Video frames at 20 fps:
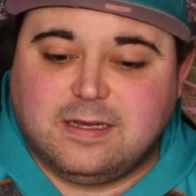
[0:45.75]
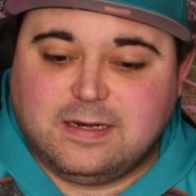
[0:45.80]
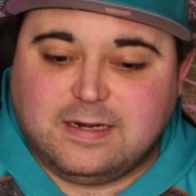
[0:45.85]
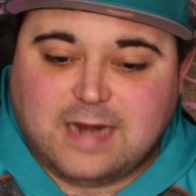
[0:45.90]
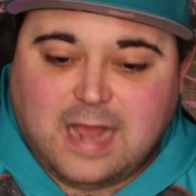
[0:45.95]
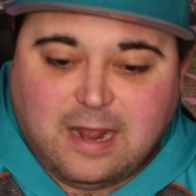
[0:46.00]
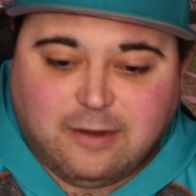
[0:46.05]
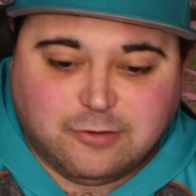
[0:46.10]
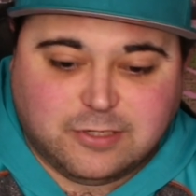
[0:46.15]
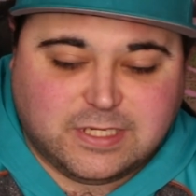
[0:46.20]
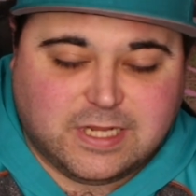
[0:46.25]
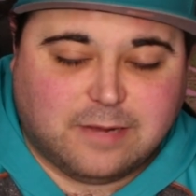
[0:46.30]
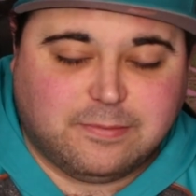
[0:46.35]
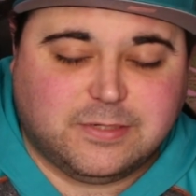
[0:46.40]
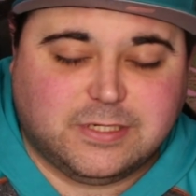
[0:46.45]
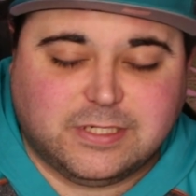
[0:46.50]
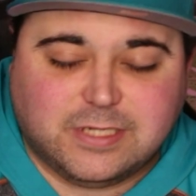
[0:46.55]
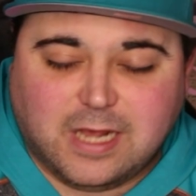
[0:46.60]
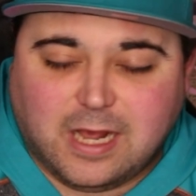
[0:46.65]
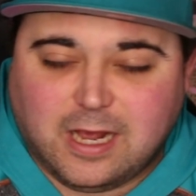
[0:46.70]
9
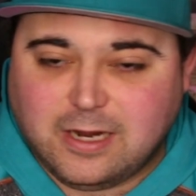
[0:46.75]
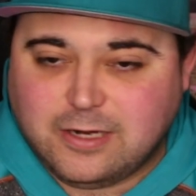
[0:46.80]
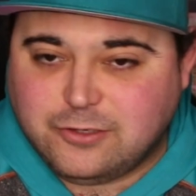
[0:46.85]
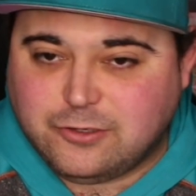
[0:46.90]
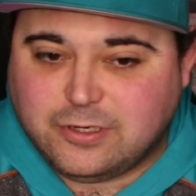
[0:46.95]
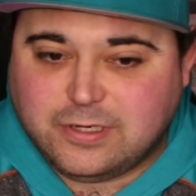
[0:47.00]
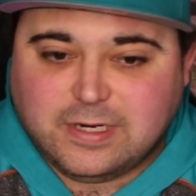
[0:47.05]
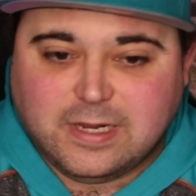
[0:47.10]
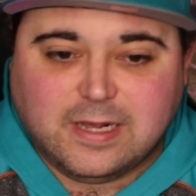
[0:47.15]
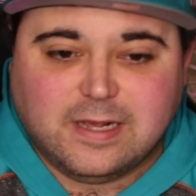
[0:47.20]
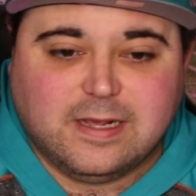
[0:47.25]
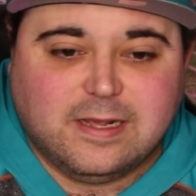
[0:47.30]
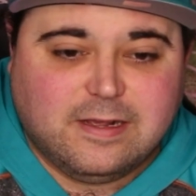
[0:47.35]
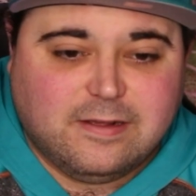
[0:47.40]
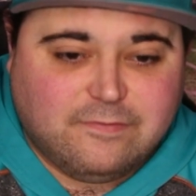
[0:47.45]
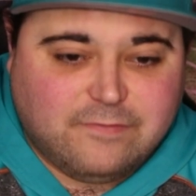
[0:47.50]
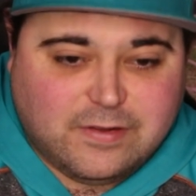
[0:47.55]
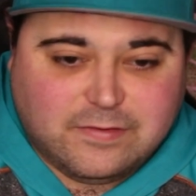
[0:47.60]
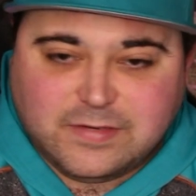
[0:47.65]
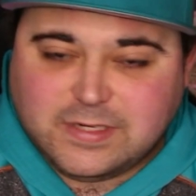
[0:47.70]
receptions,
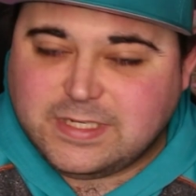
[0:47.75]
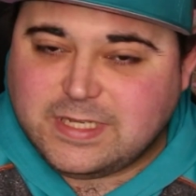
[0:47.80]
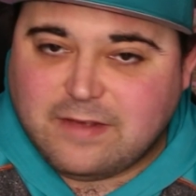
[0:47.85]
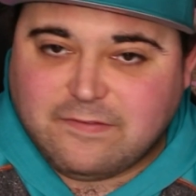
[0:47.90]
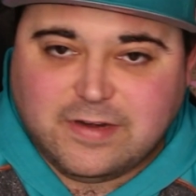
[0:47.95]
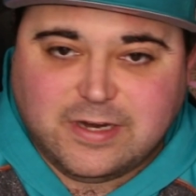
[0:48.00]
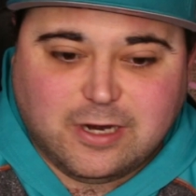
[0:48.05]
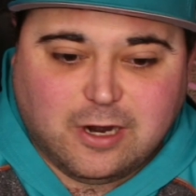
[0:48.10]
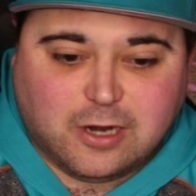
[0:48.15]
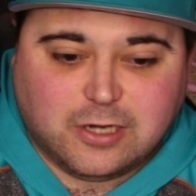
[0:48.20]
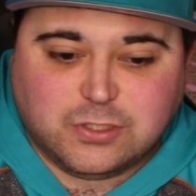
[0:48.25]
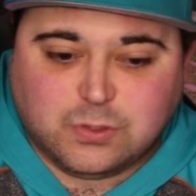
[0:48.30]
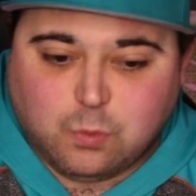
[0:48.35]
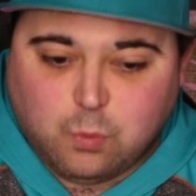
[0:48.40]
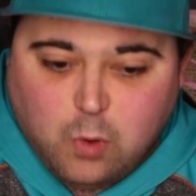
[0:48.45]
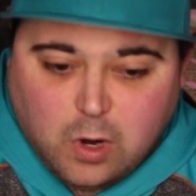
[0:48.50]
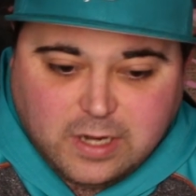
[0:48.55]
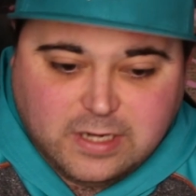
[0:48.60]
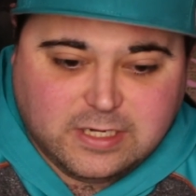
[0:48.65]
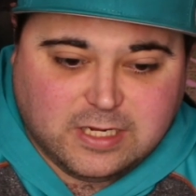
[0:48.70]
157 yards,
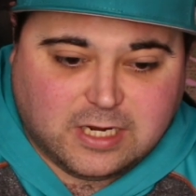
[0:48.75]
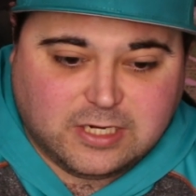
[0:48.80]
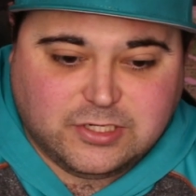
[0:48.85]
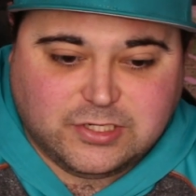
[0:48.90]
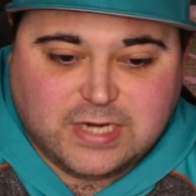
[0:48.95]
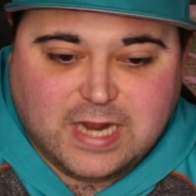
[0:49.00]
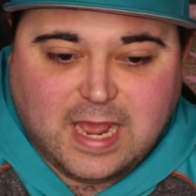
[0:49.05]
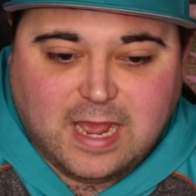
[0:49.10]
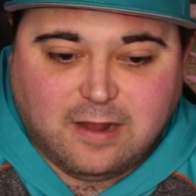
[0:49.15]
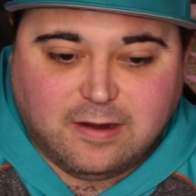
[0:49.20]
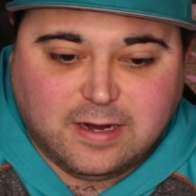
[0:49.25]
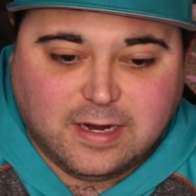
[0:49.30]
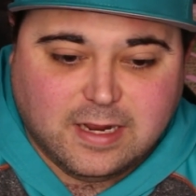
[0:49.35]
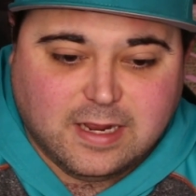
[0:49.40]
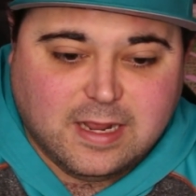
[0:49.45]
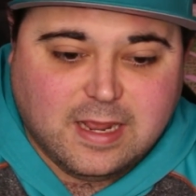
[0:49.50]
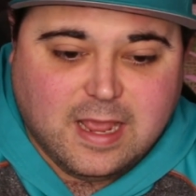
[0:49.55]
1 touchdown,